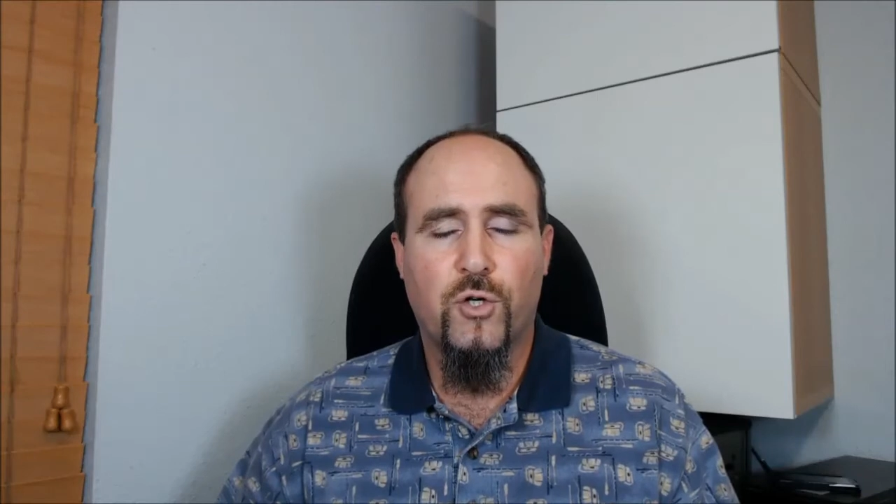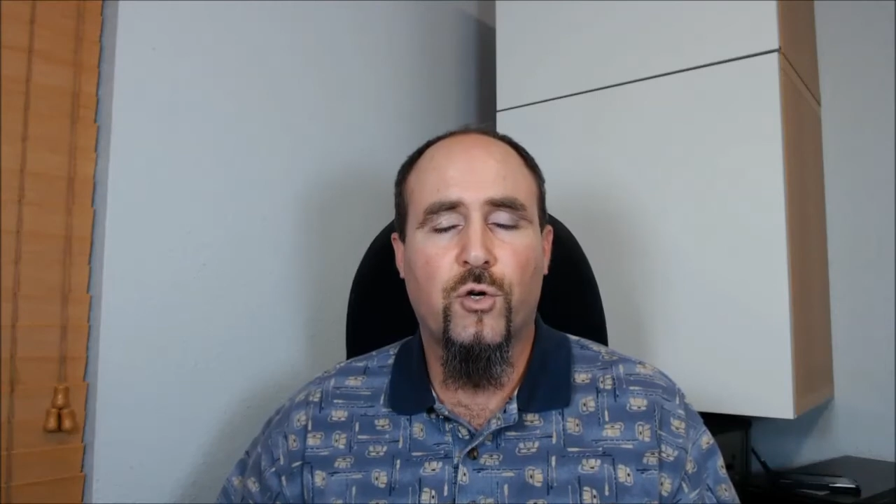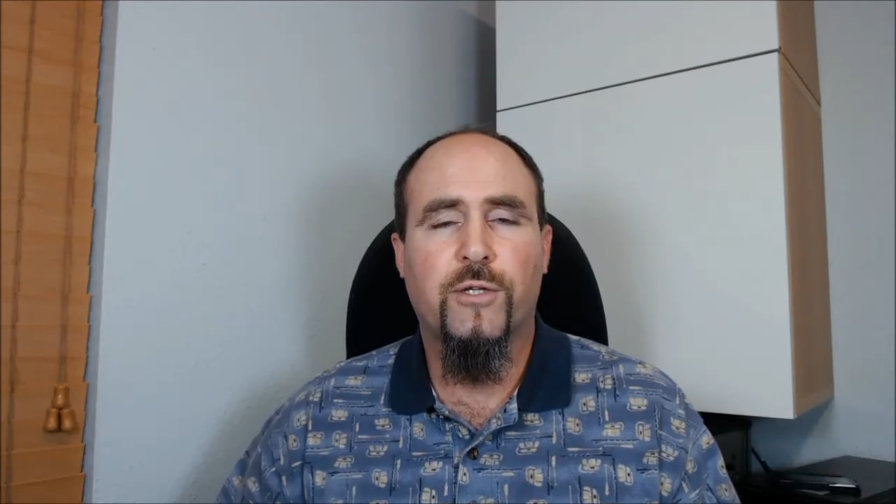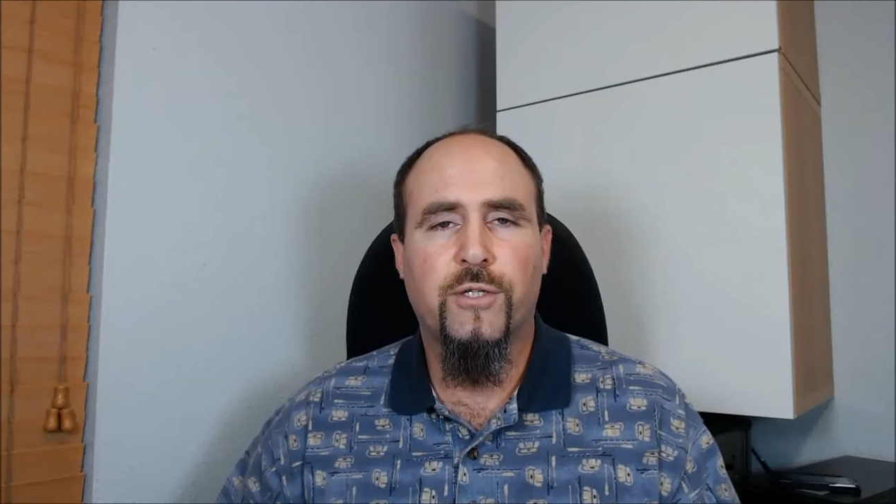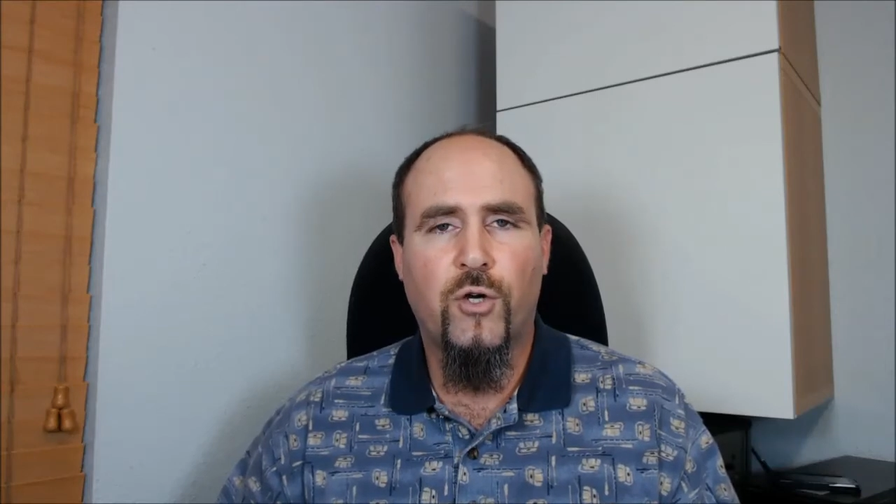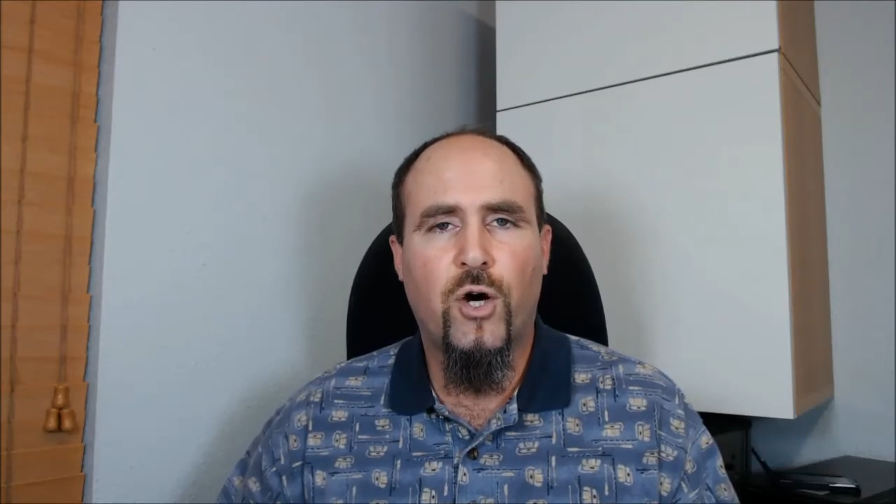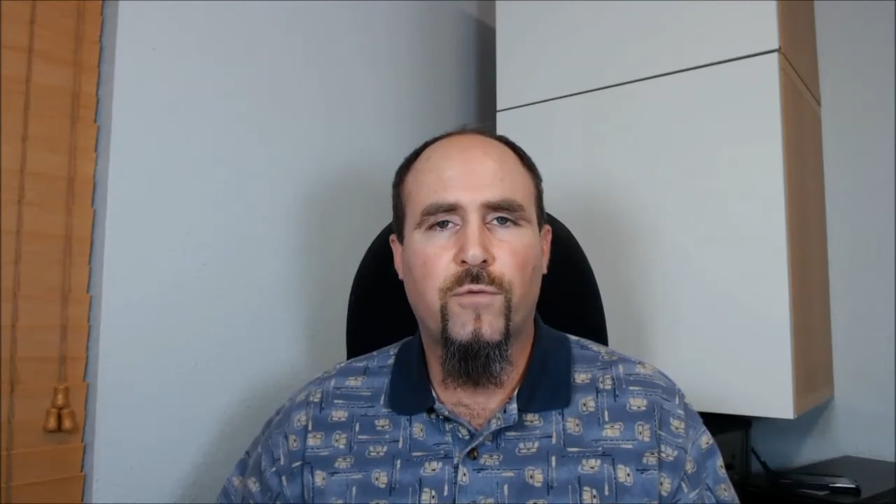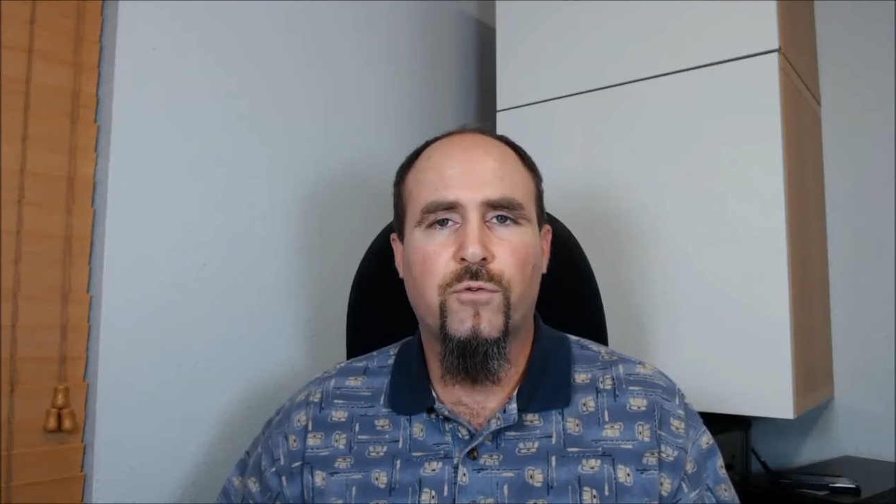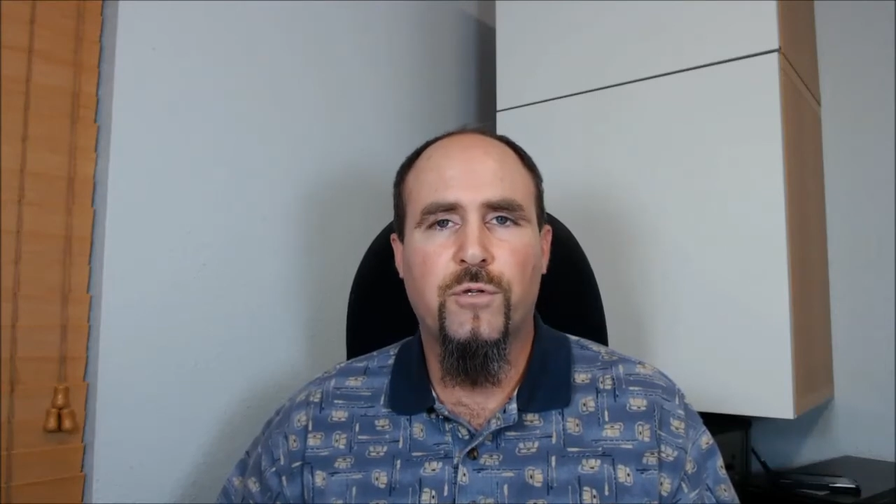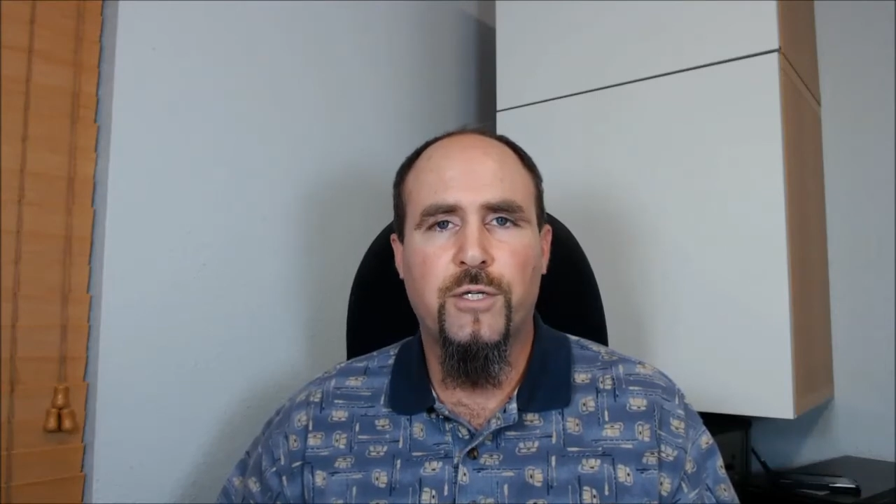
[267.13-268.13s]
currently
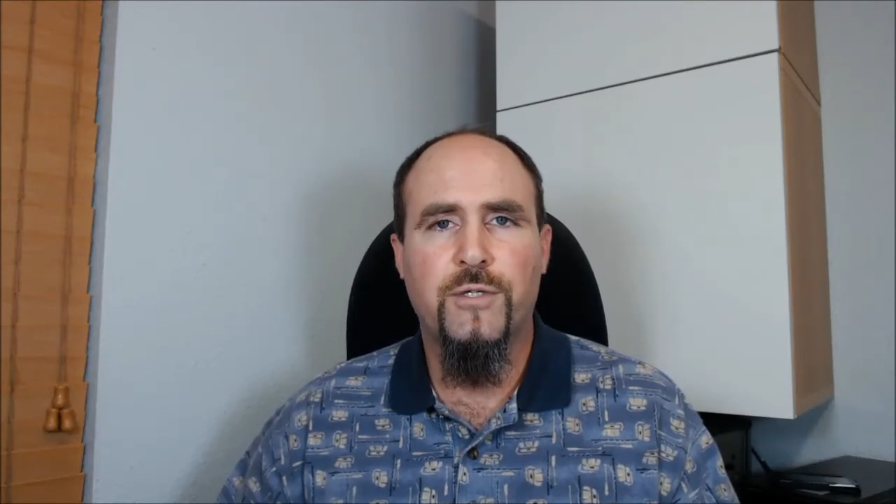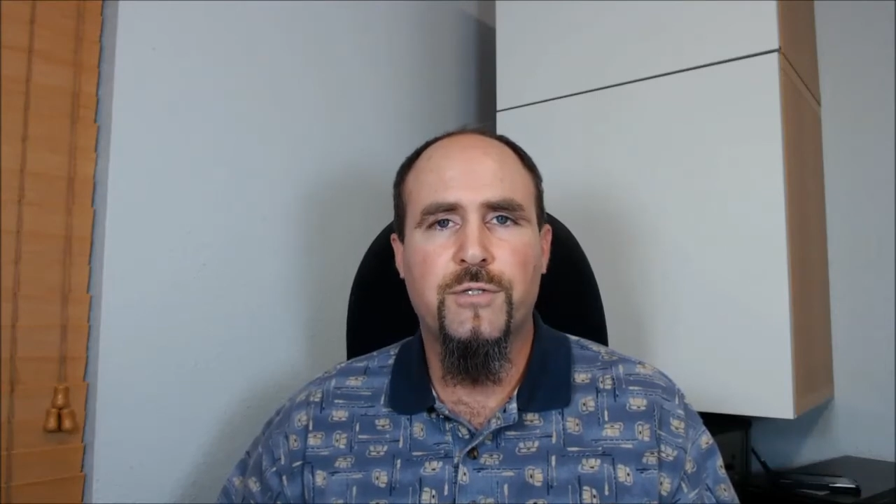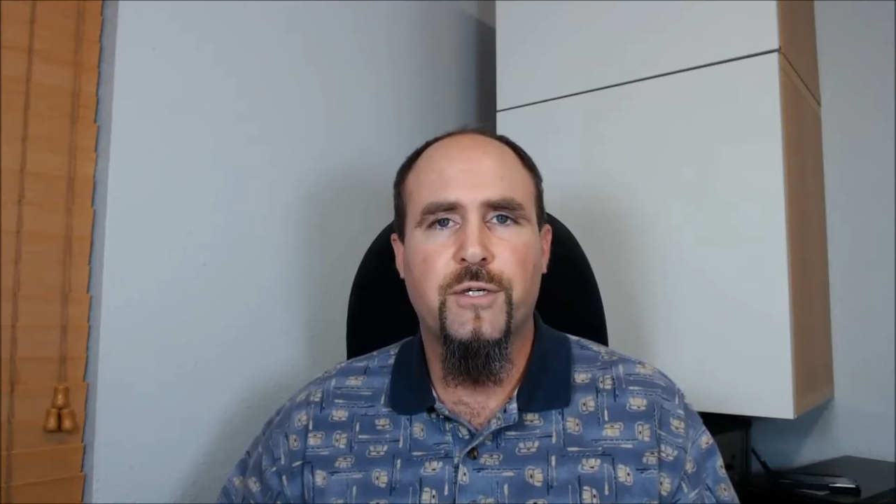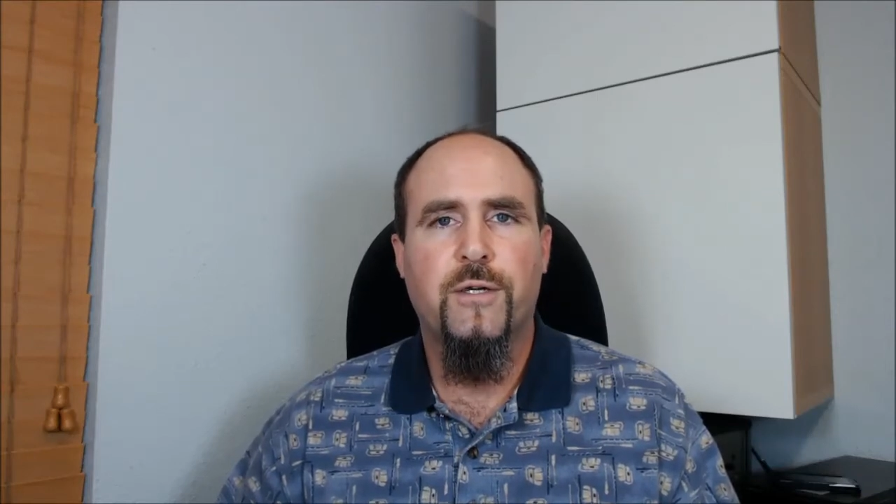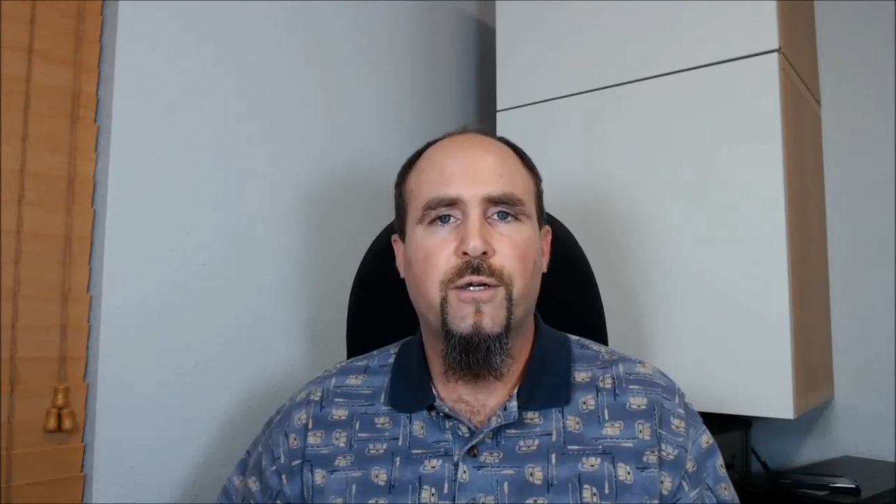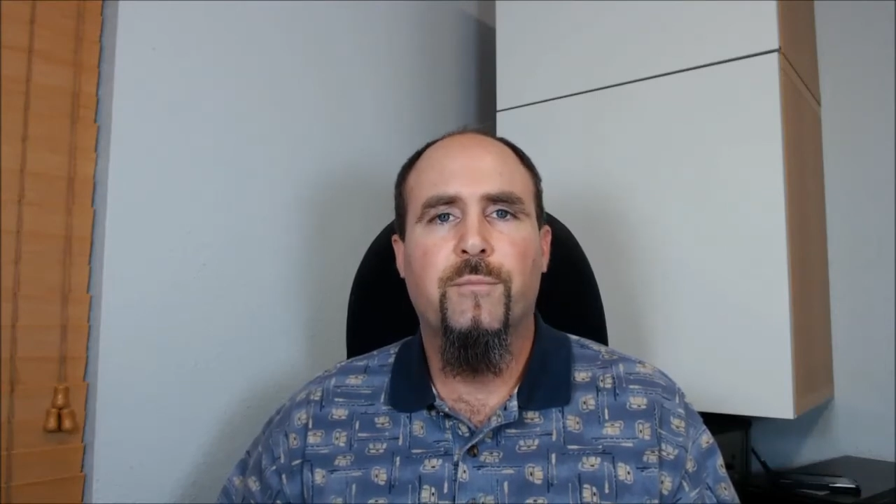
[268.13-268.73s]
offer this,